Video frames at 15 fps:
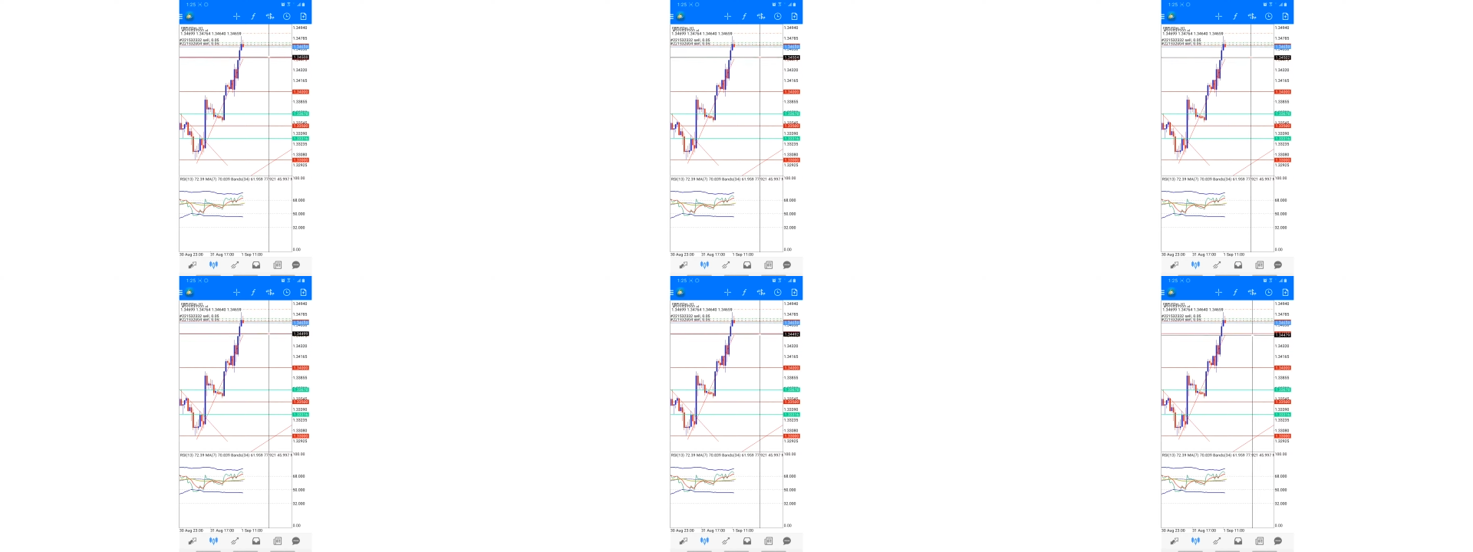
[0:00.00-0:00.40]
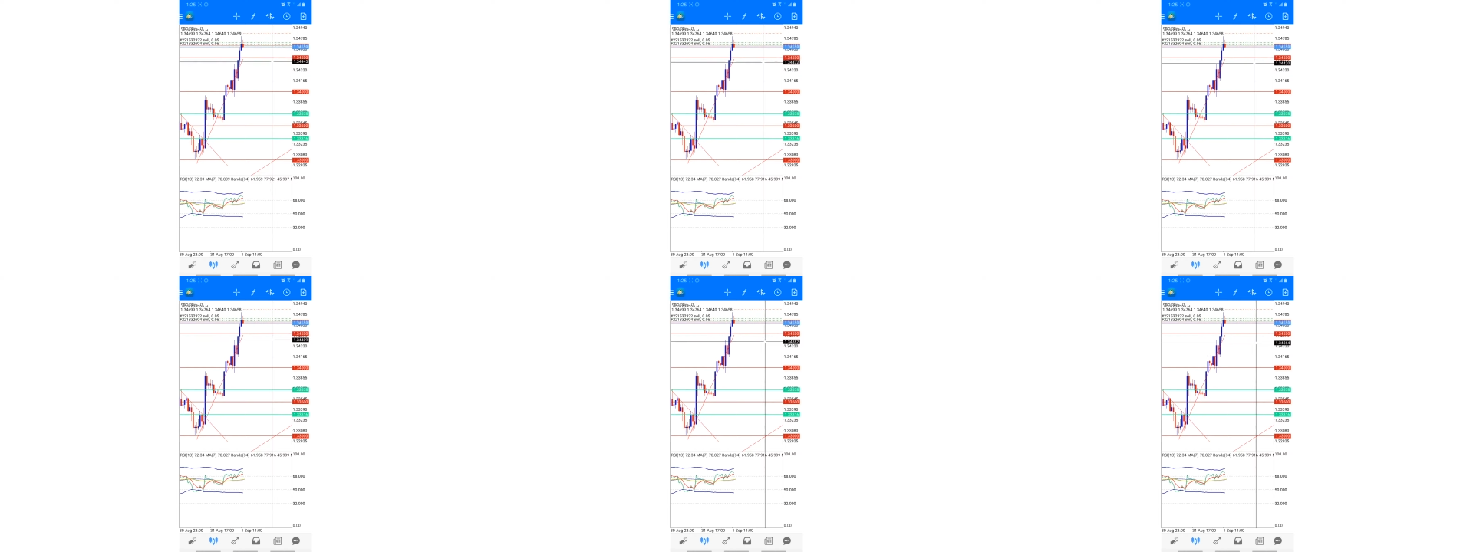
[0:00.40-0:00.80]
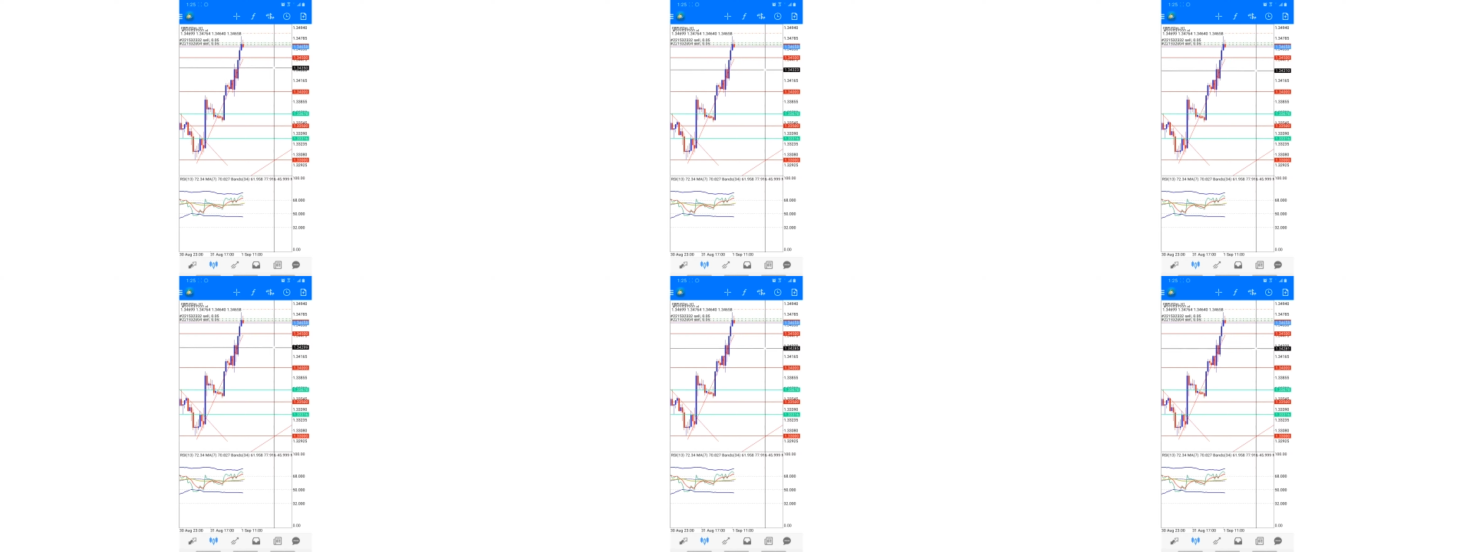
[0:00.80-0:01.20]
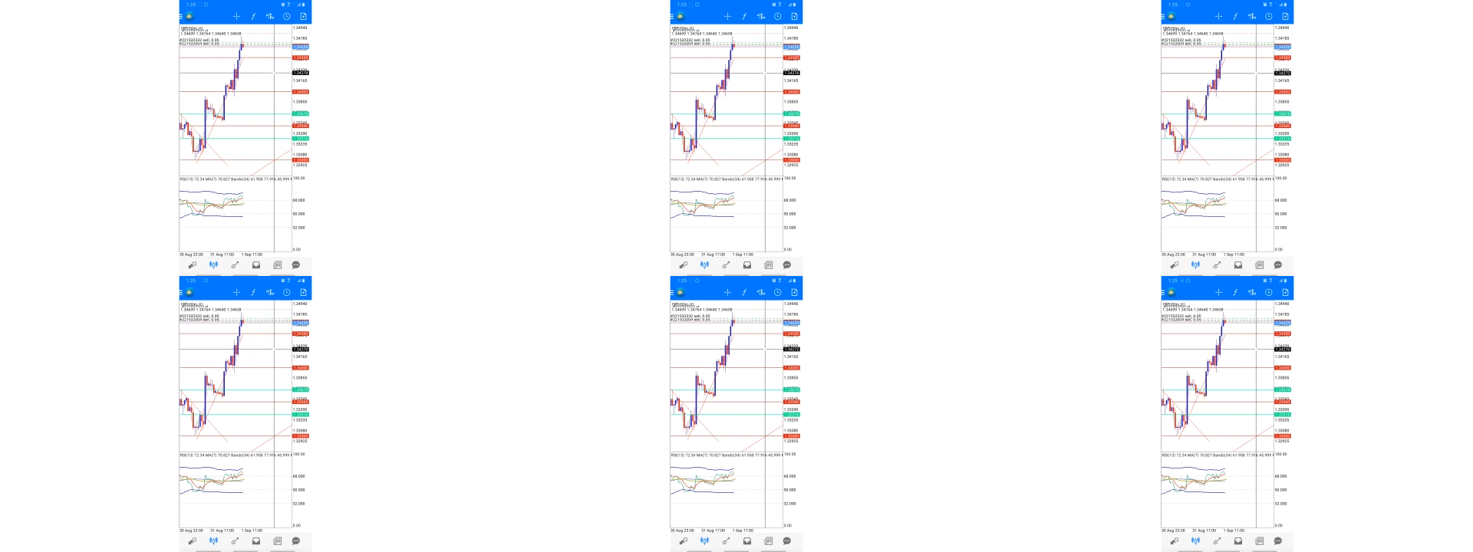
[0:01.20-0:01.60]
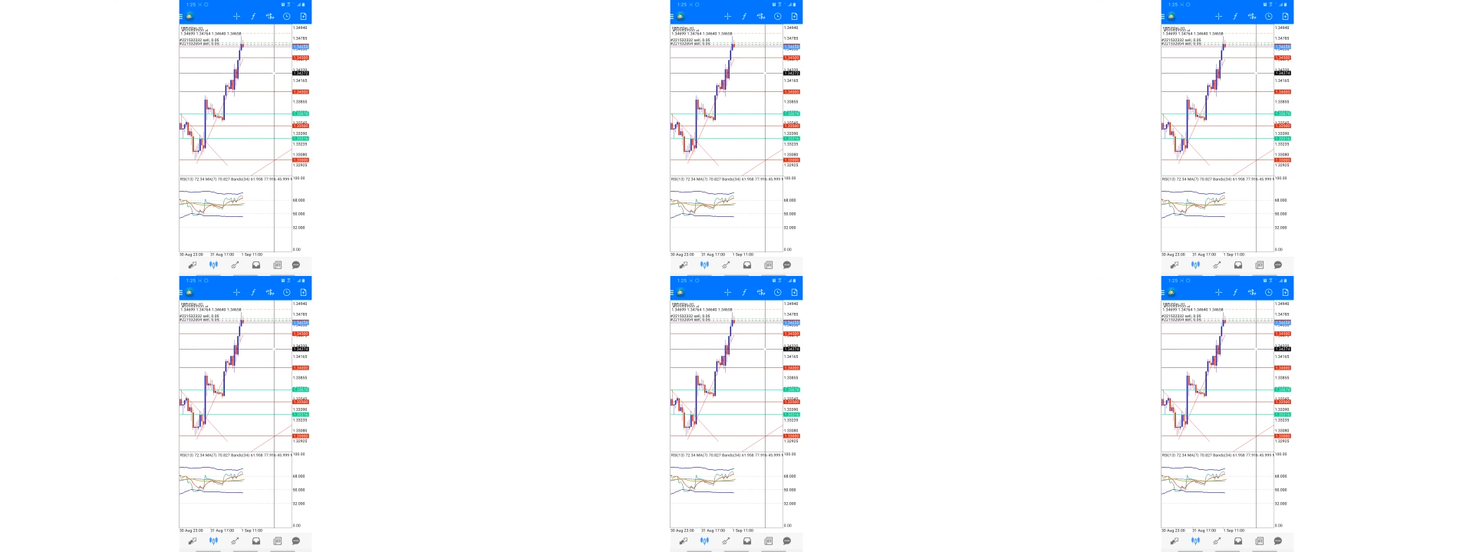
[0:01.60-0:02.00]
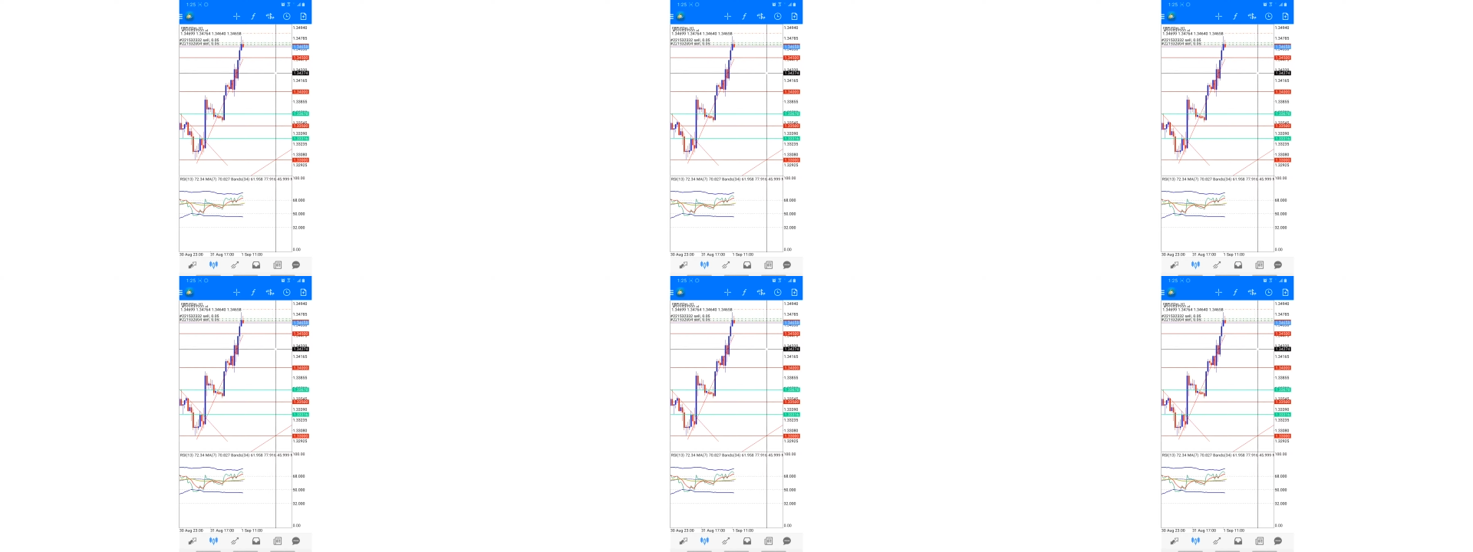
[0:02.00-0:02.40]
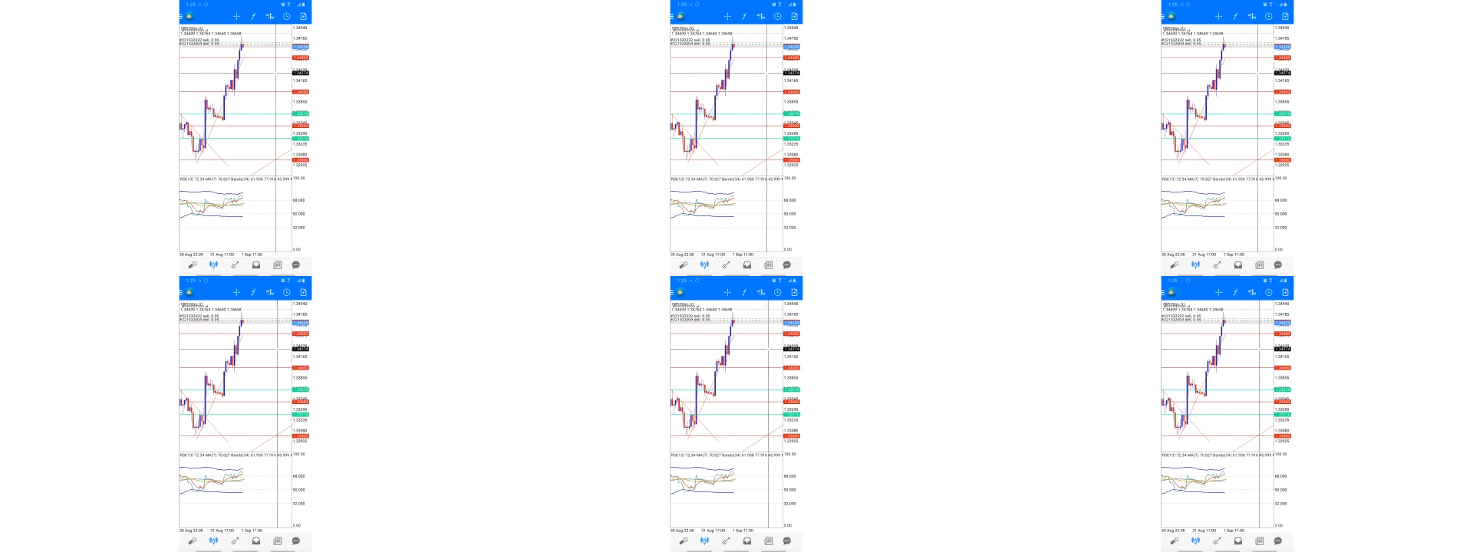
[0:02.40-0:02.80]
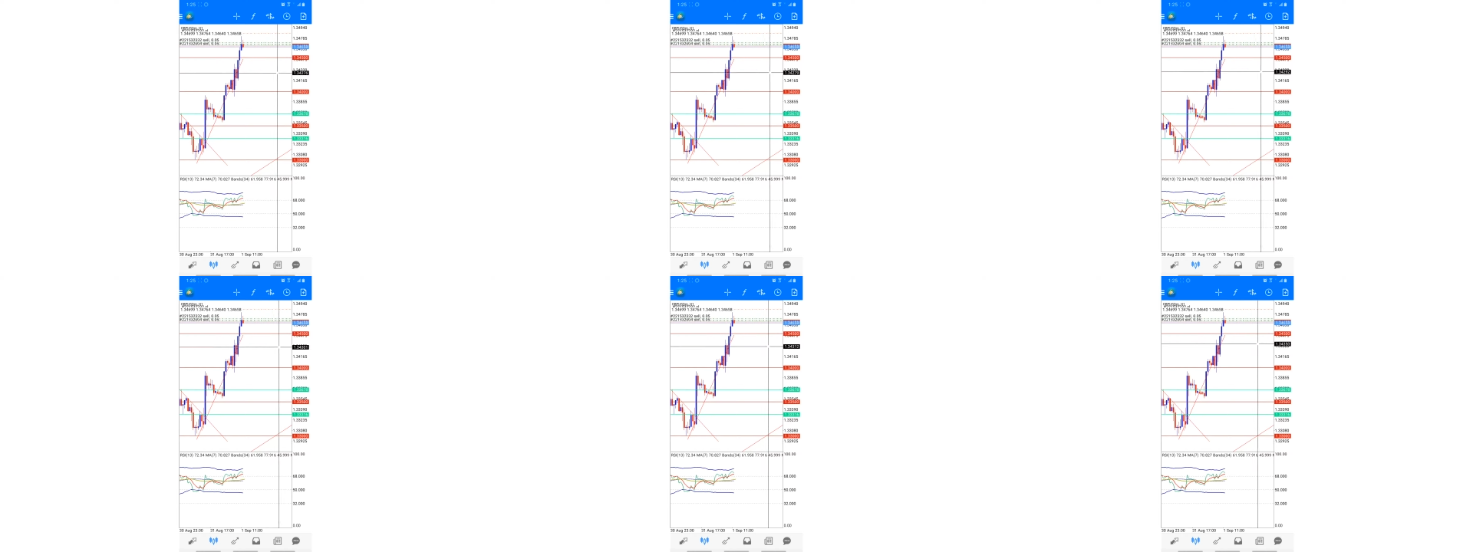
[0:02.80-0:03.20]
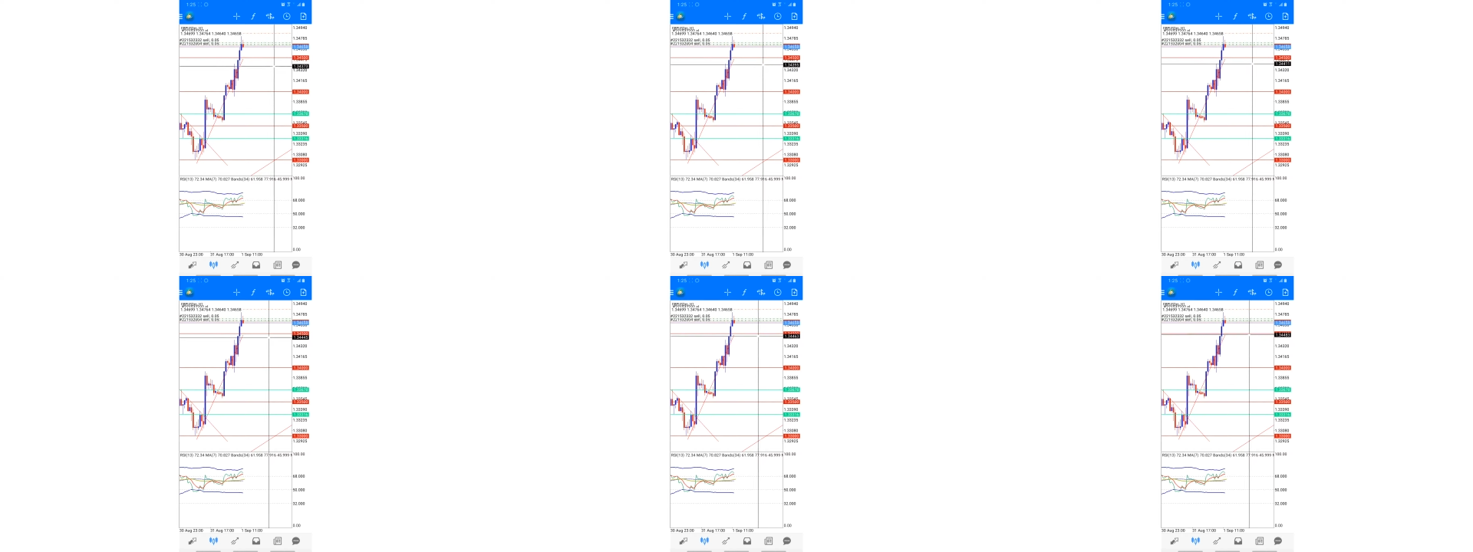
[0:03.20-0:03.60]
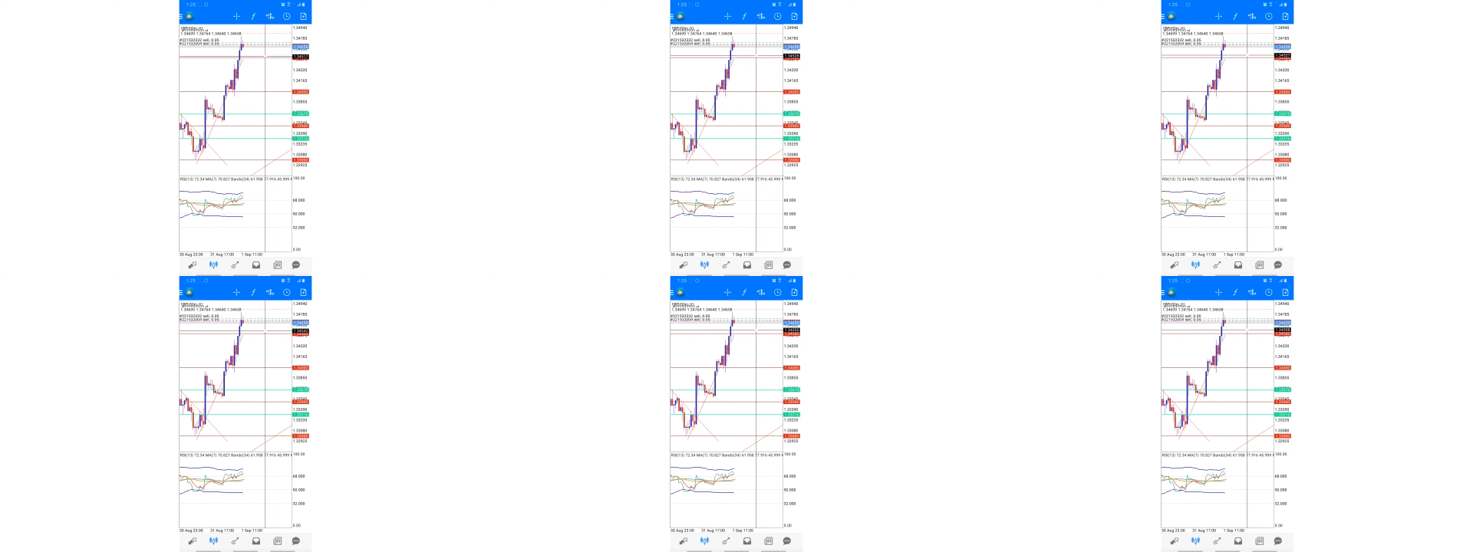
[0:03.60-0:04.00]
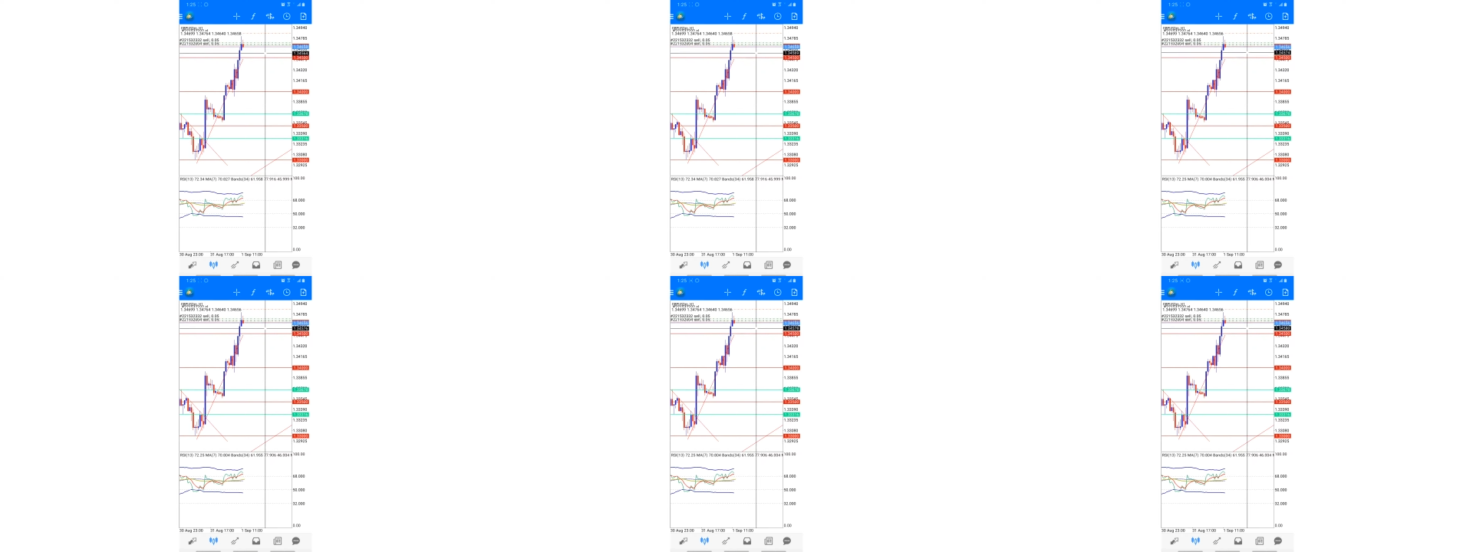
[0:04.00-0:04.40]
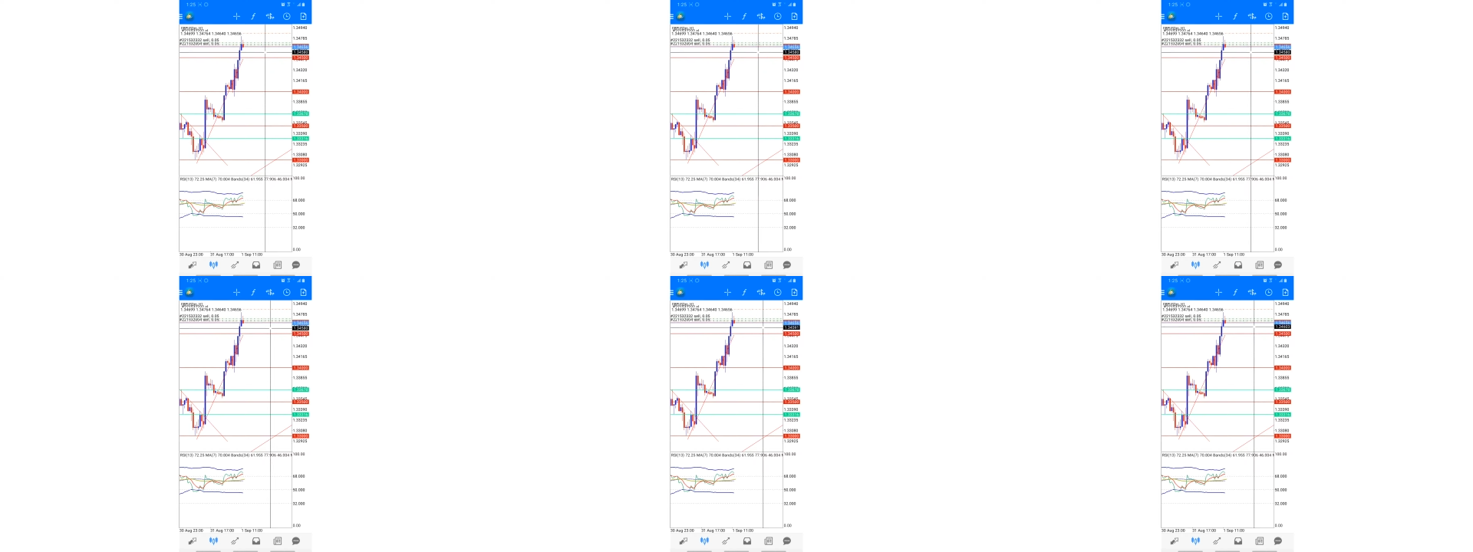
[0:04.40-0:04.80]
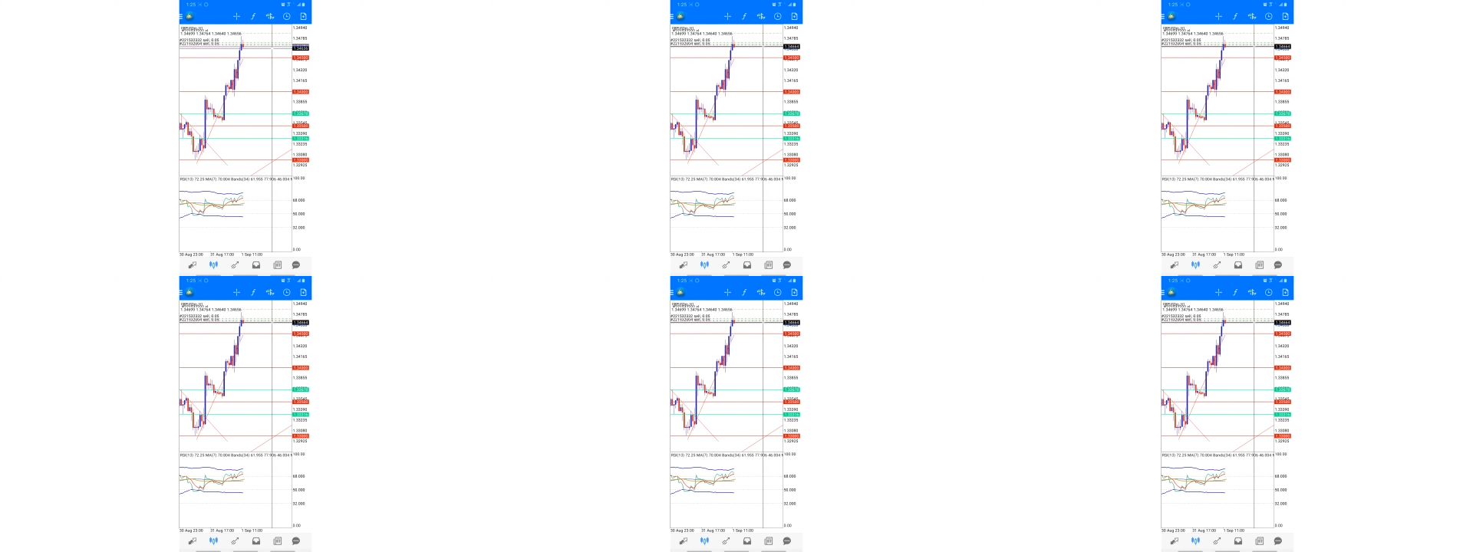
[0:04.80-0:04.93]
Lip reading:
No face is visible, so there are no lips to read.